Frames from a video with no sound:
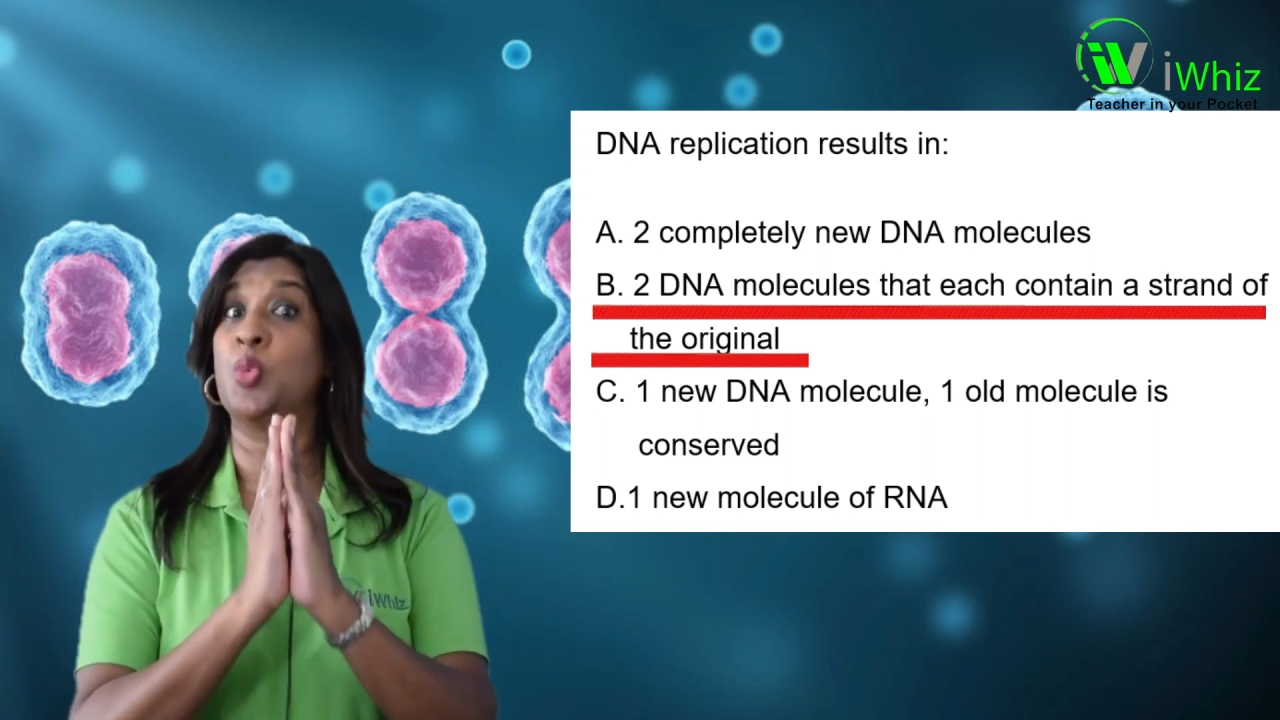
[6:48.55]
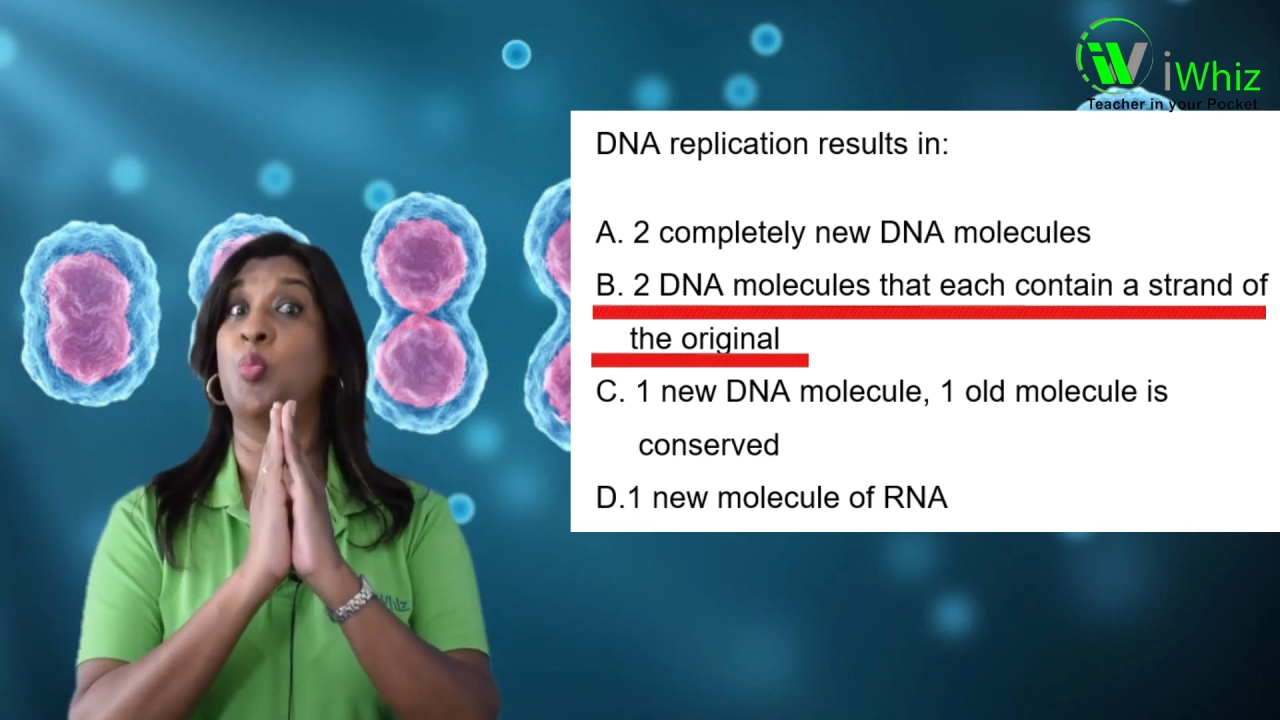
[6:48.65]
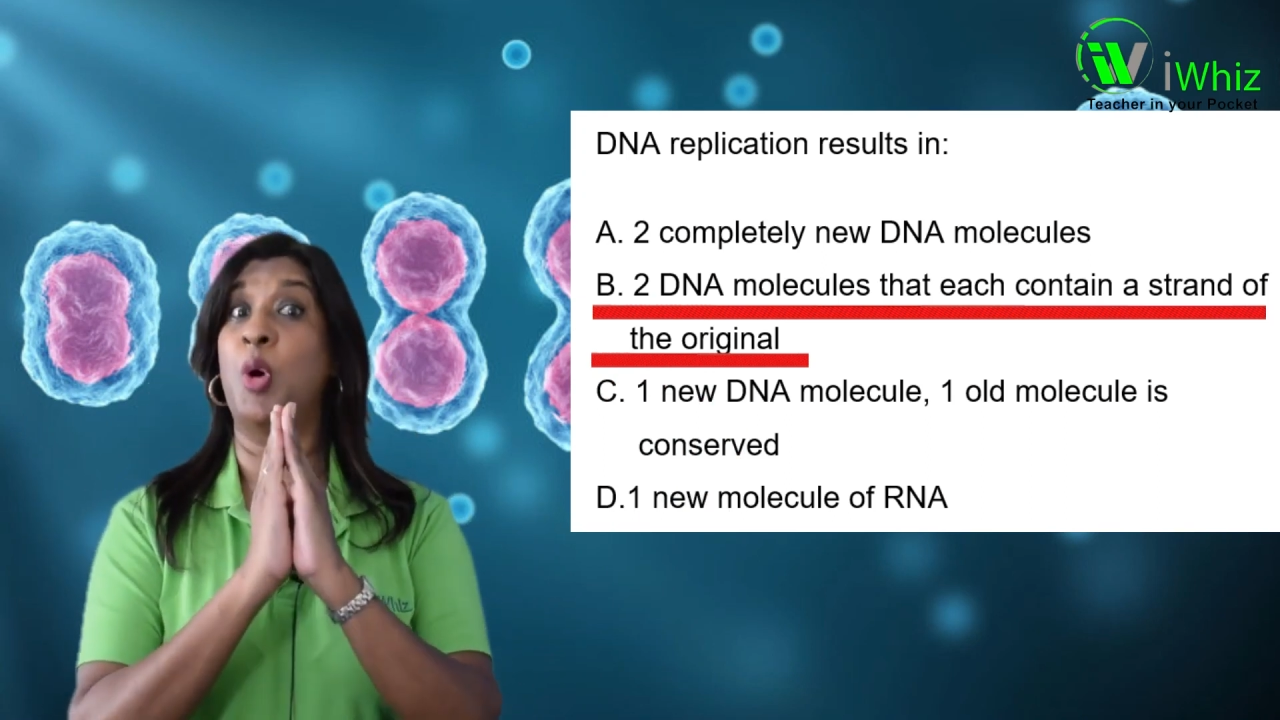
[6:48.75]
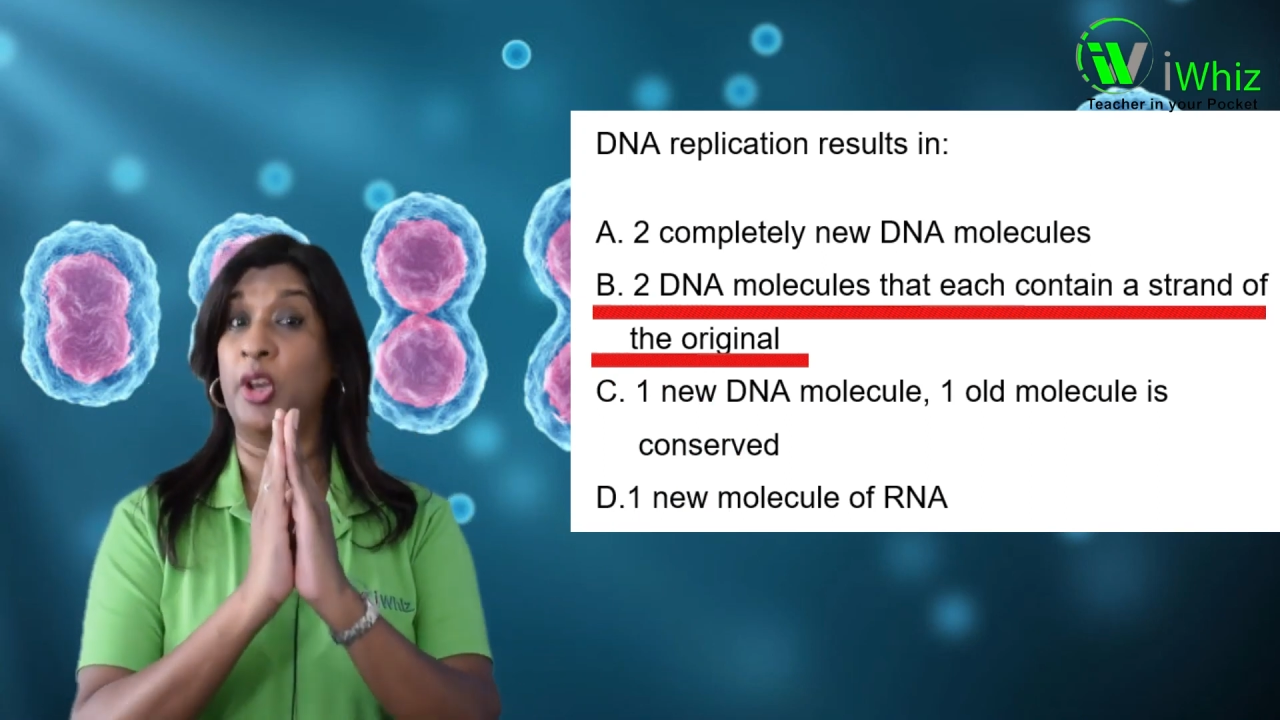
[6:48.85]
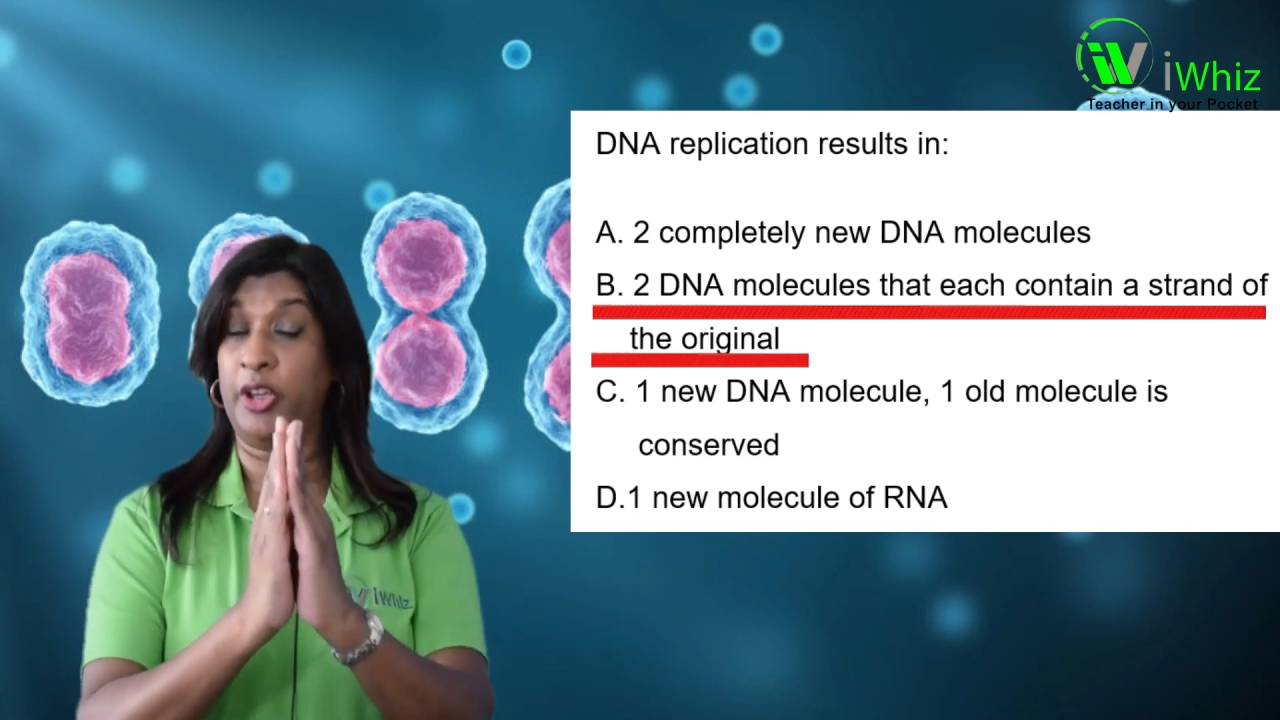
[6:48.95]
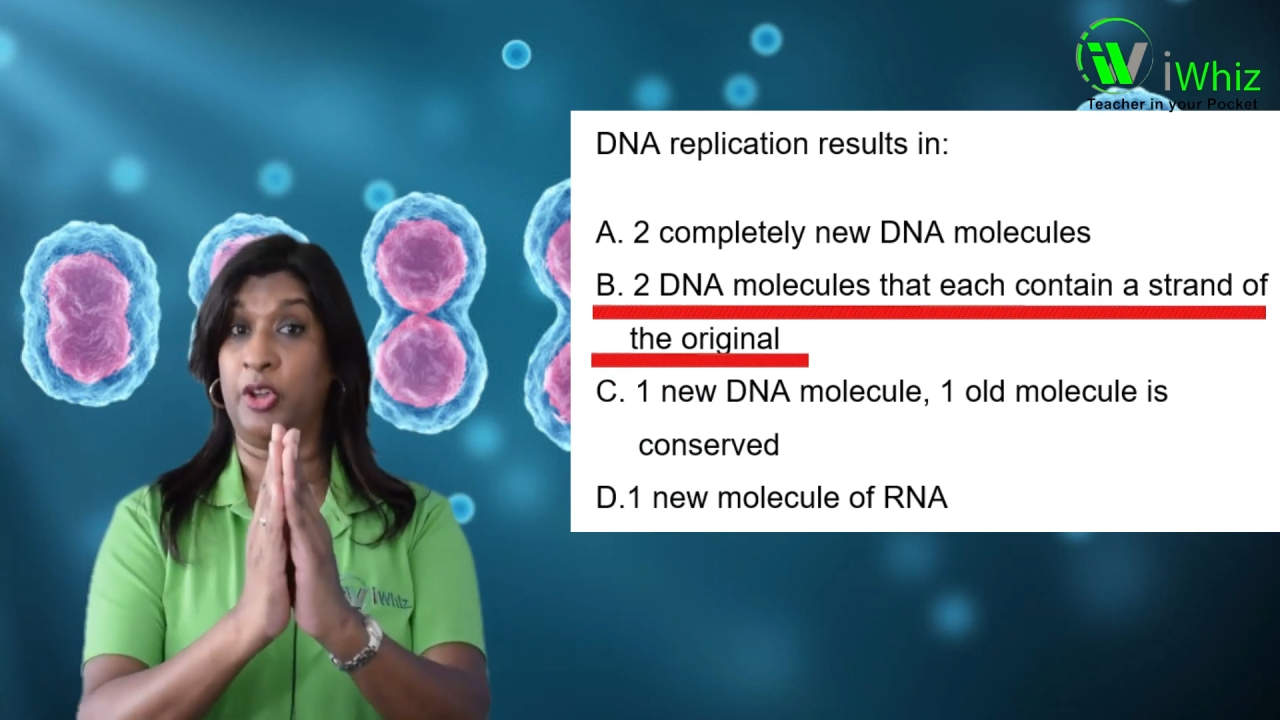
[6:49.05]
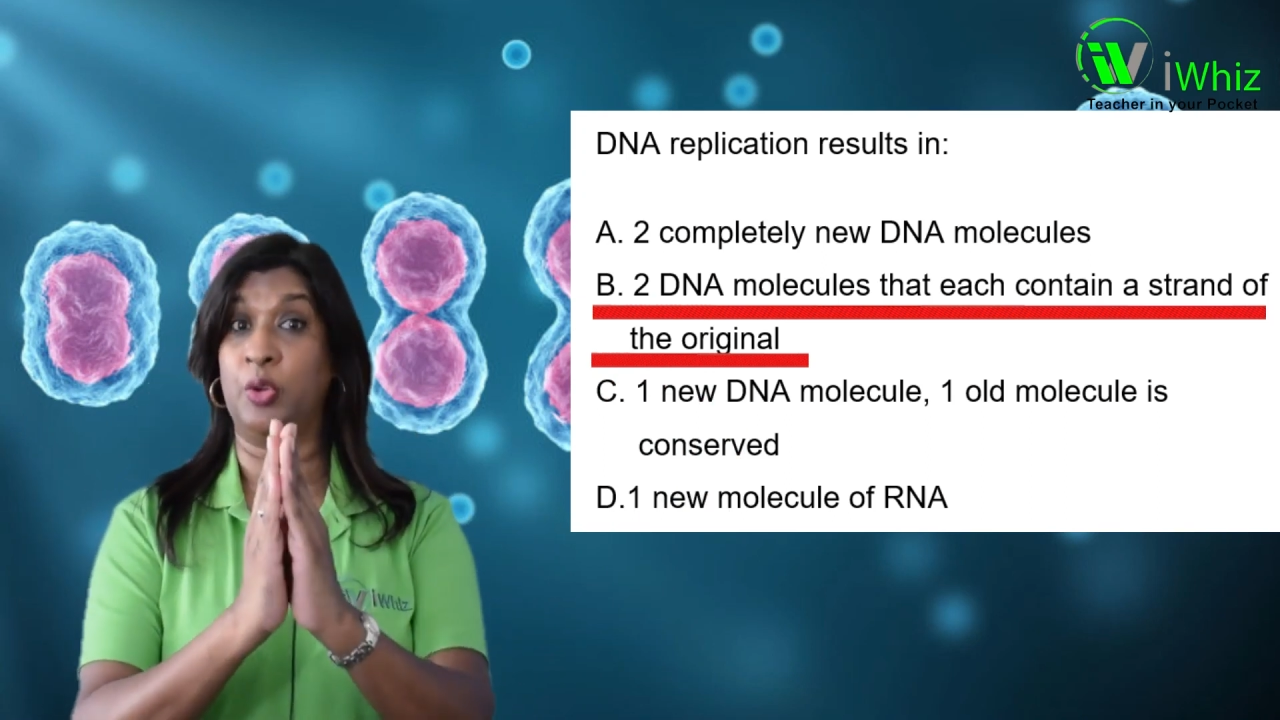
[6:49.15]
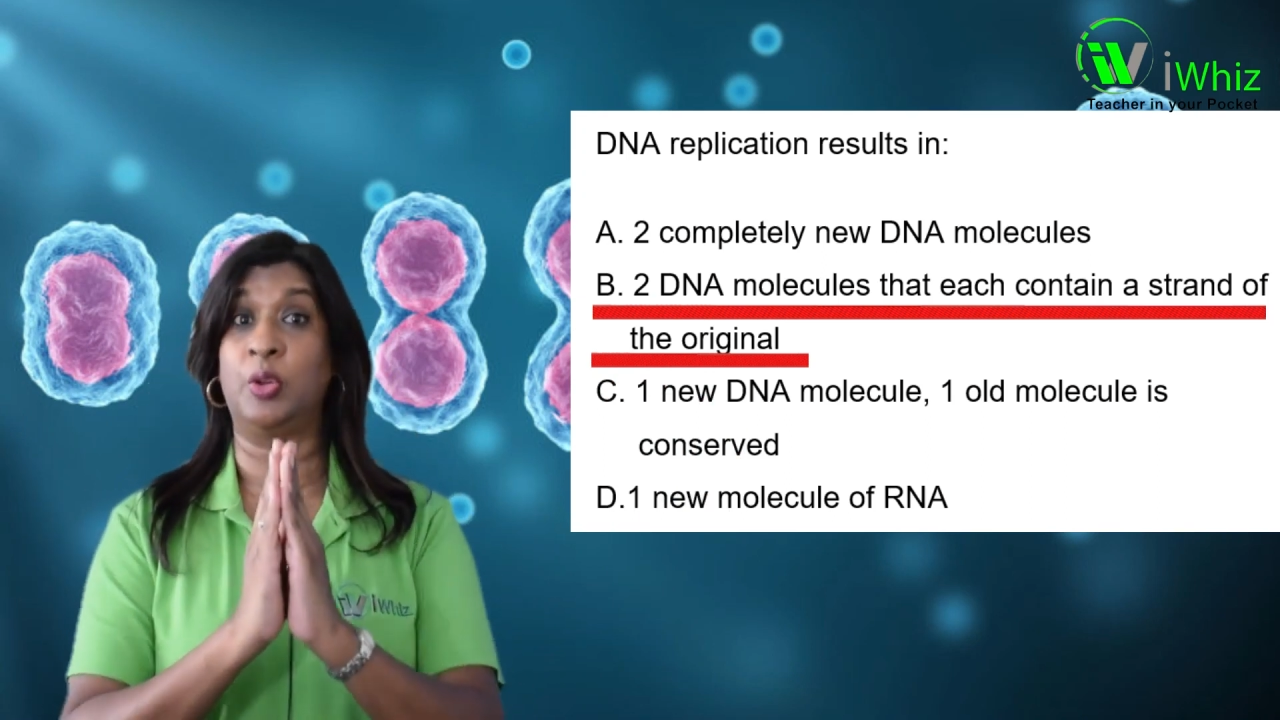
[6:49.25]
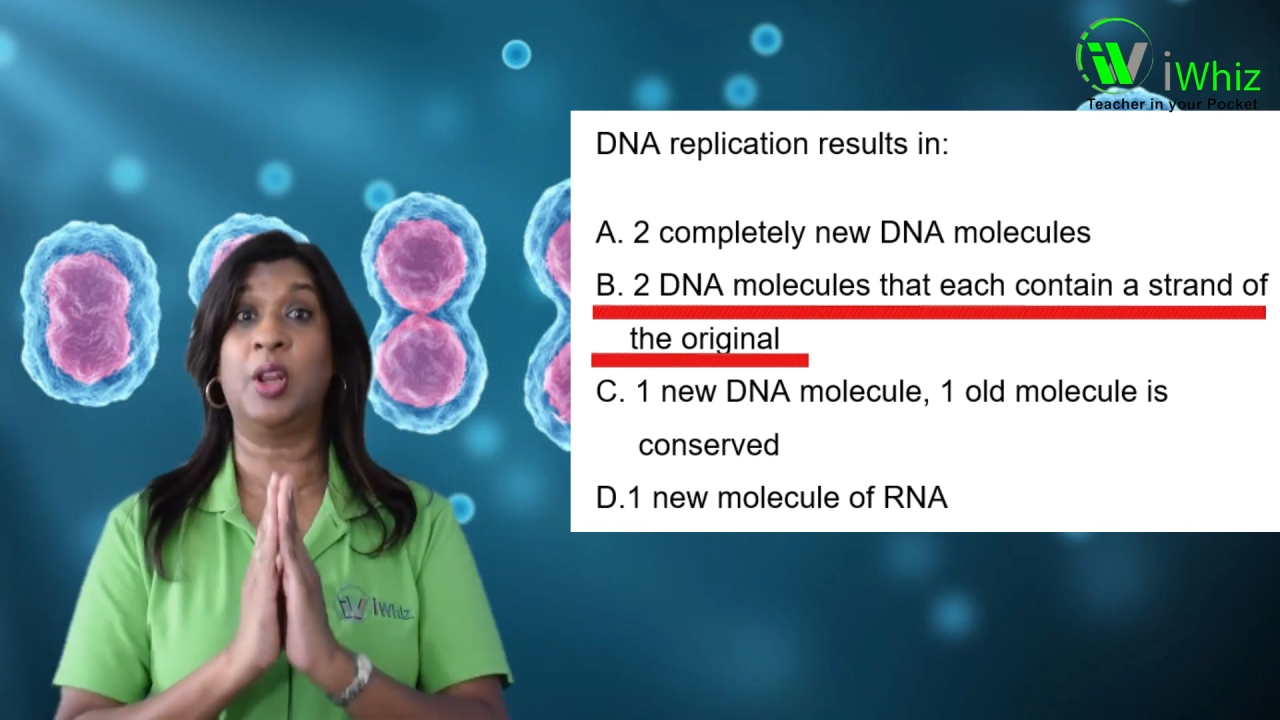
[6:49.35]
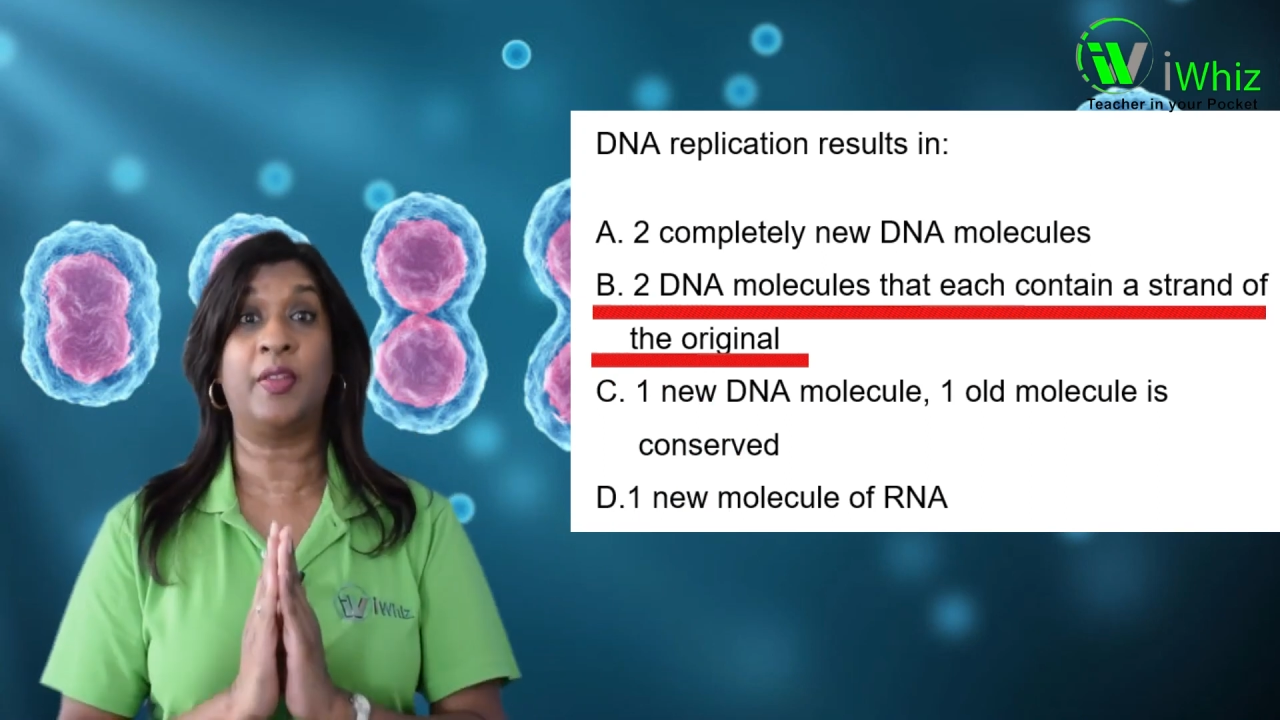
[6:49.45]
molecule